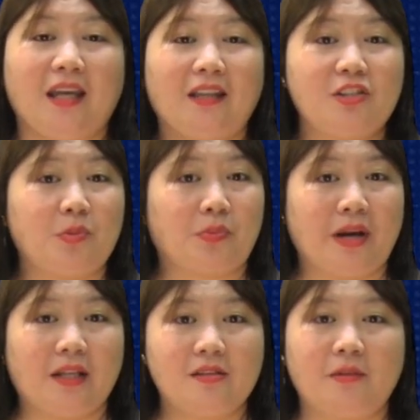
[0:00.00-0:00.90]
It
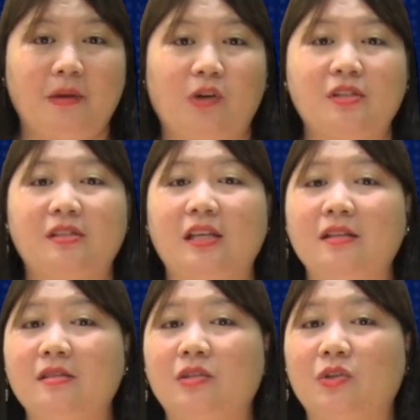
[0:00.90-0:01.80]
spreads about
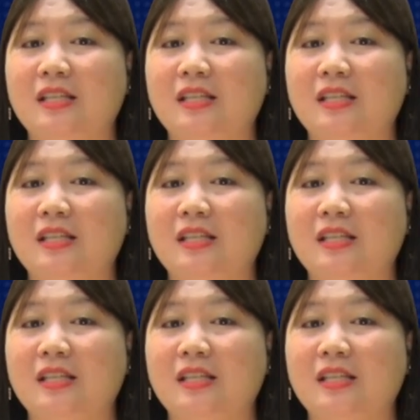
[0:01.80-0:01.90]
6 to